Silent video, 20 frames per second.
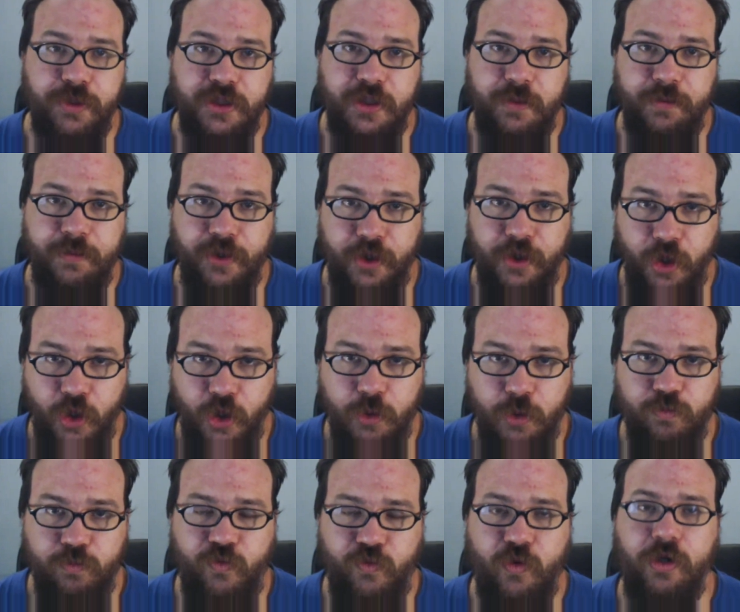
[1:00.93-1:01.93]
up their home
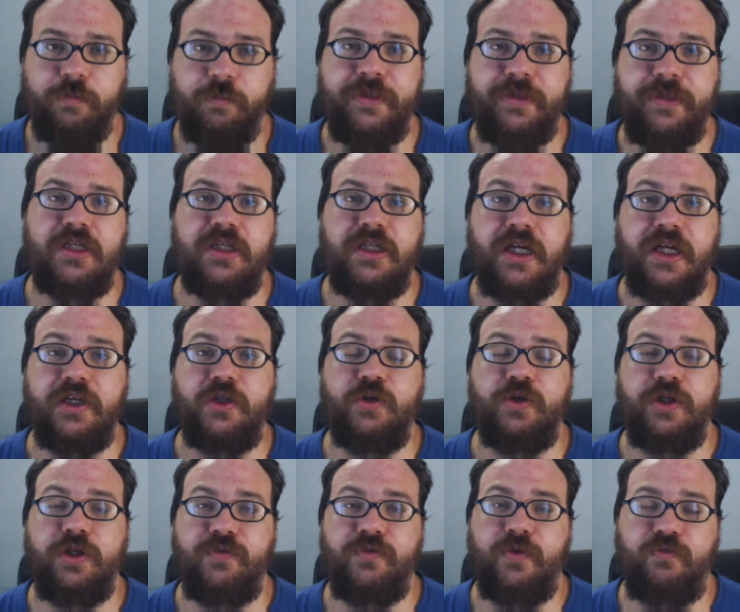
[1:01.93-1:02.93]
for me, and I
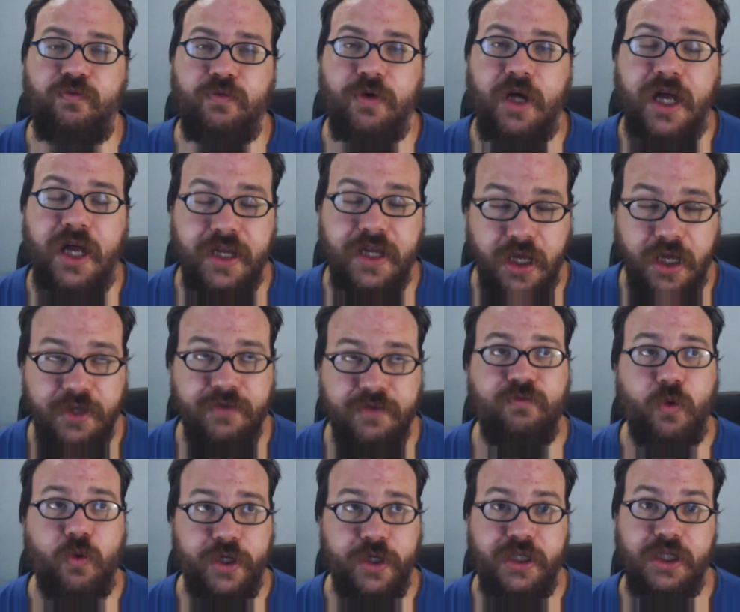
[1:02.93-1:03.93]

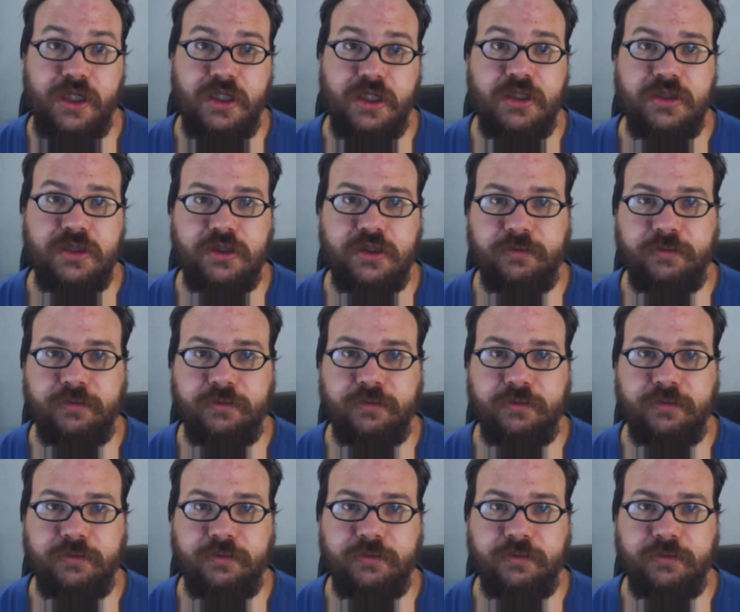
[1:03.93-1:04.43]
avoided it.